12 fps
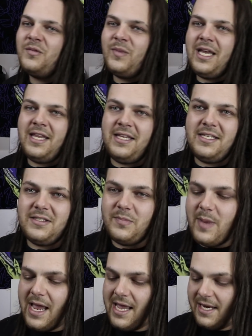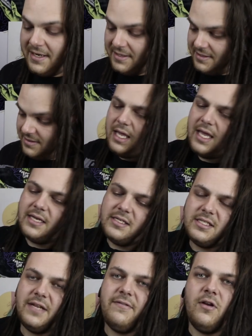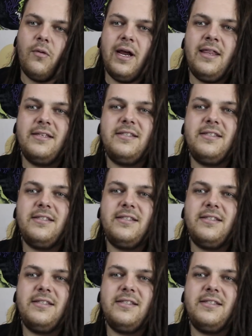man, these are bad. Yeah, just even the way the